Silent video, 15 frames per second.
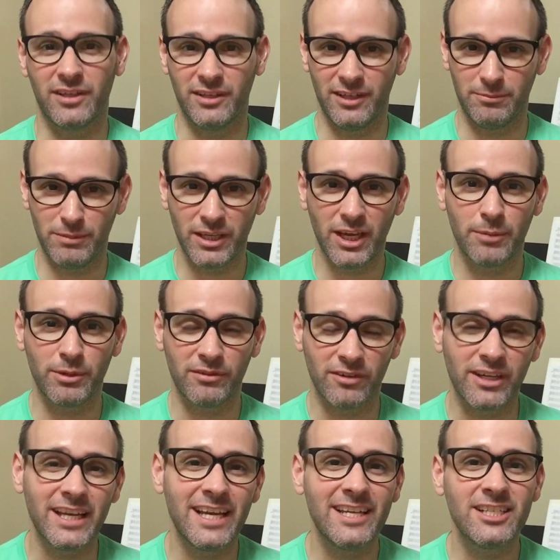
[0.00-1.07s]
and becoming
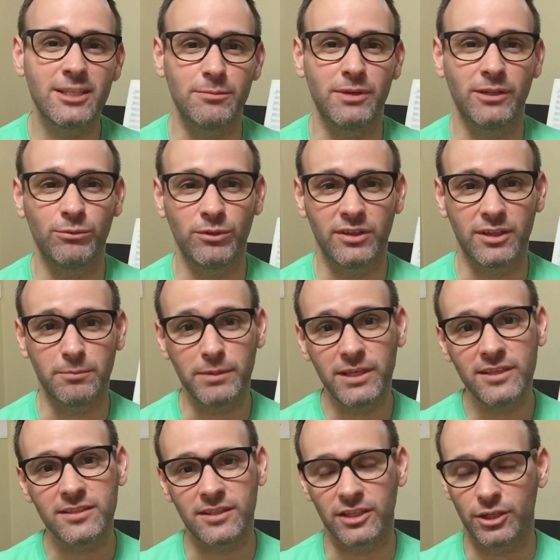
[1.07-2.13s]
very intimate with the
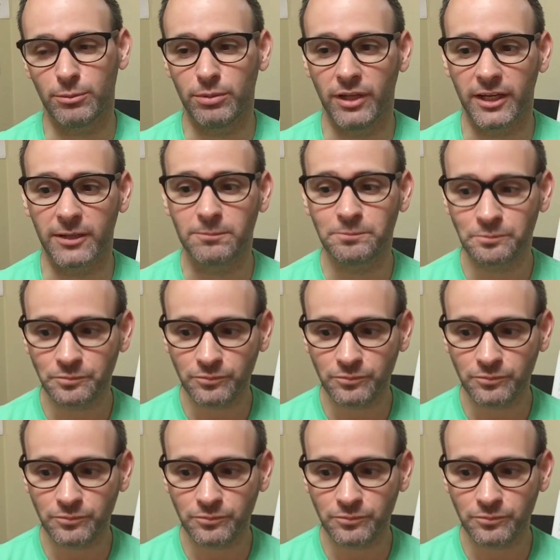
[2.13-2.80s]
piece that you're playing.